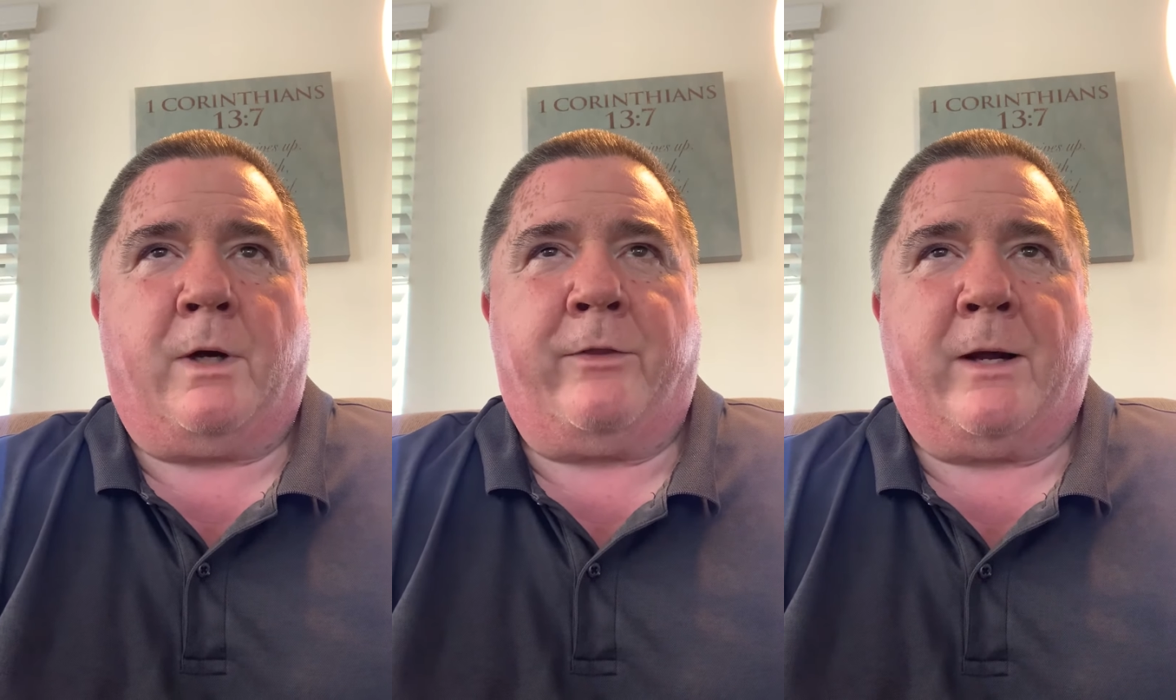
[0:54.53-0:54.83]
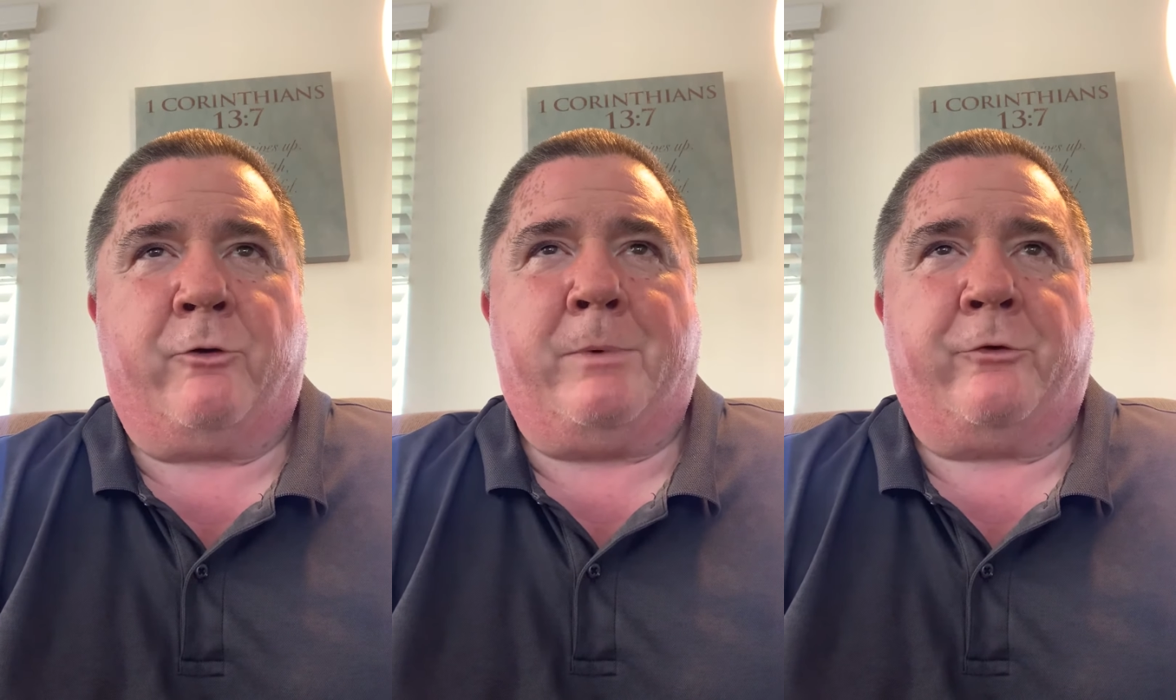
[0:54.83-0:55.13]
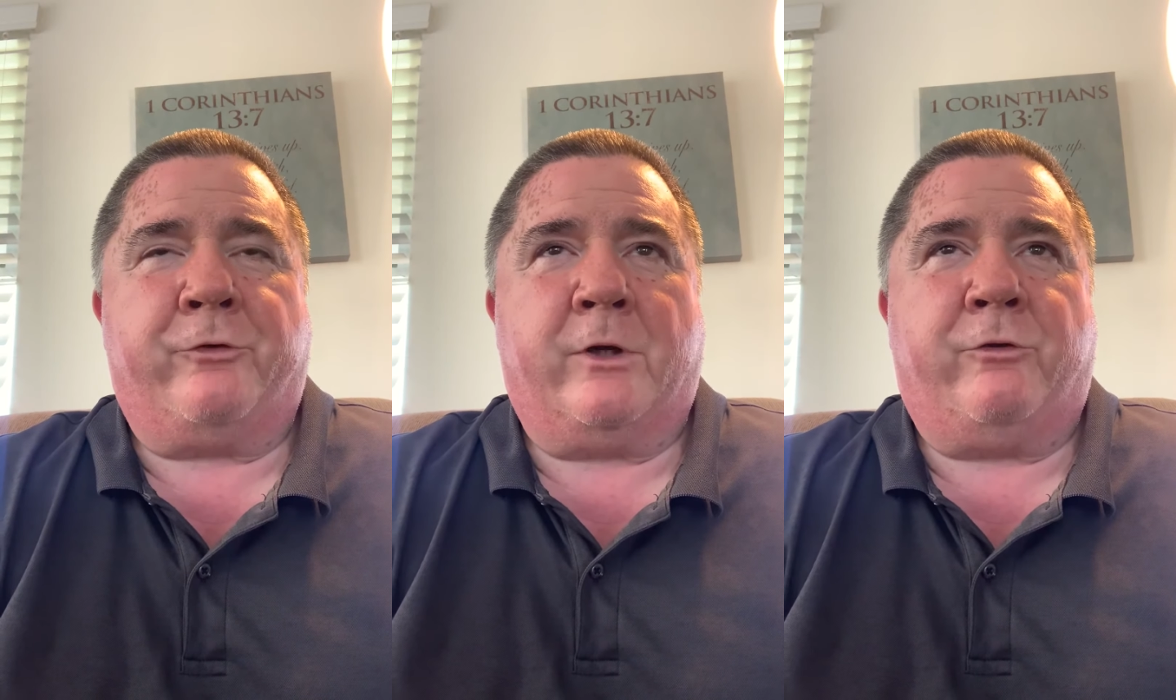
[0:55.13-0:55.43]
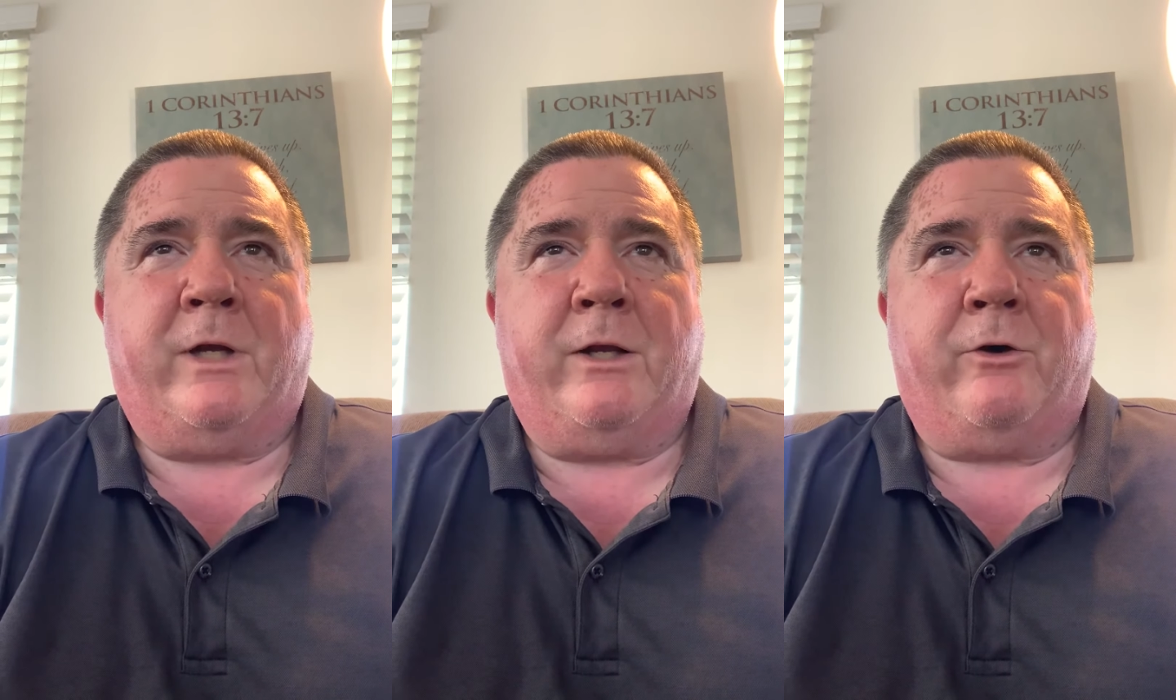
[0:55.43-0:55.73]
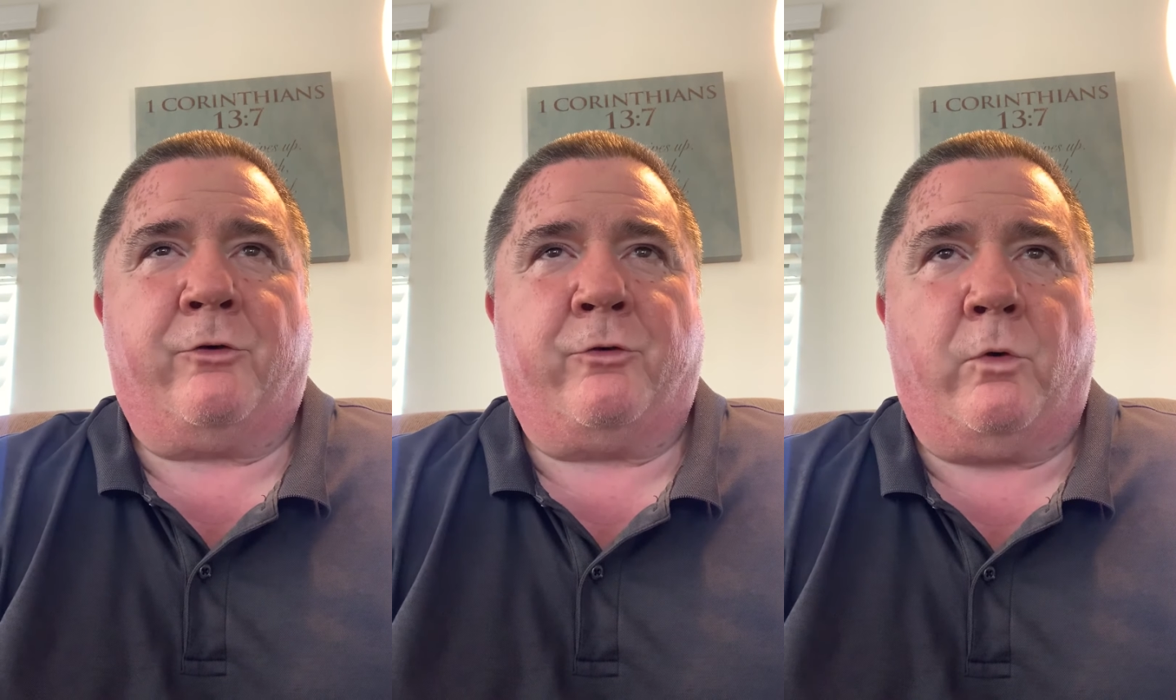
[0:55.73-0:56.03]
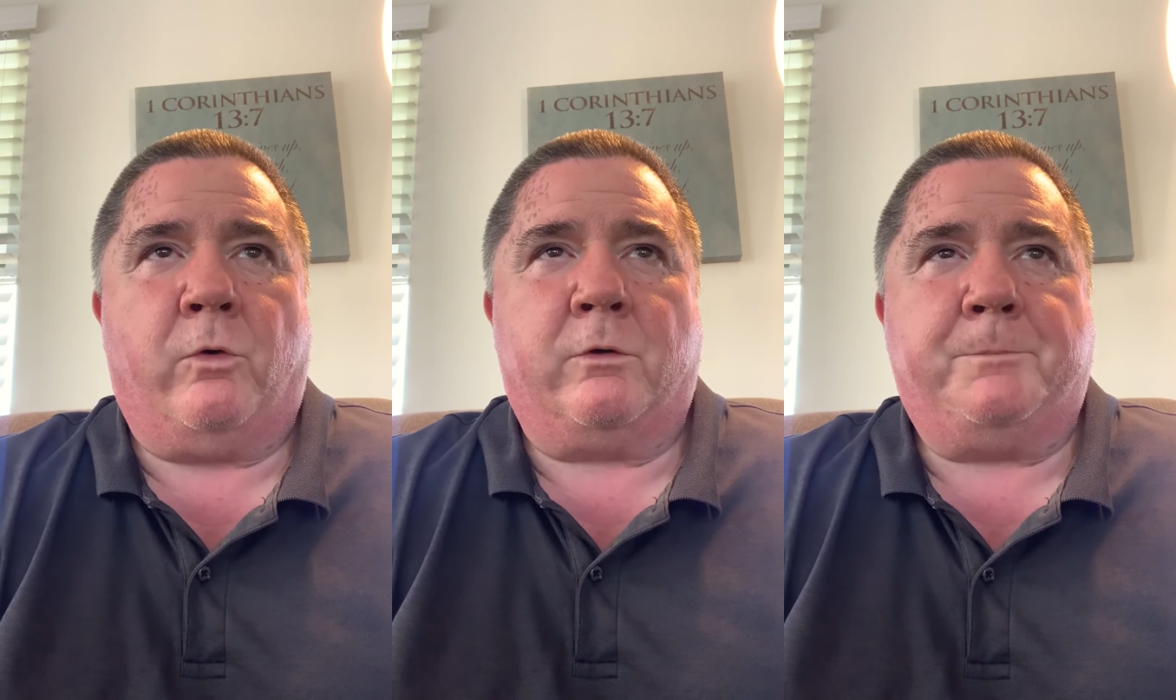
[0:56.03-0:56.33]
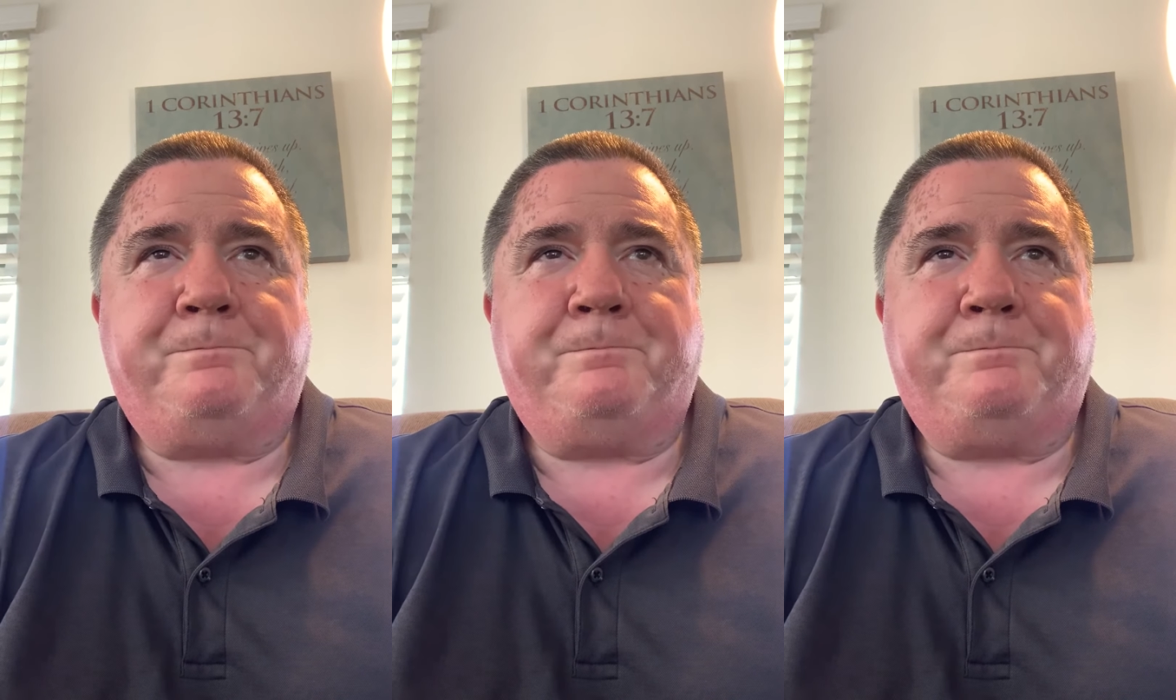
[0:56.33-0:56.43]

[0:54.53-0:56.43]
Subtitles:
I think I was about 16 years old.